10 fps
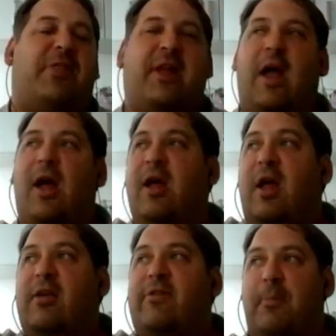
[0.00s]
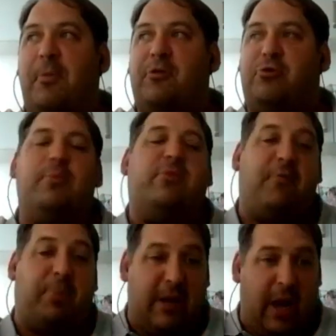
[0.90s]
I think some of the swims
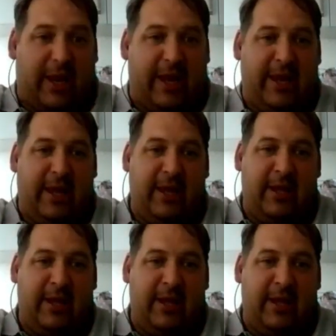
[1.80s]
I've been lucky.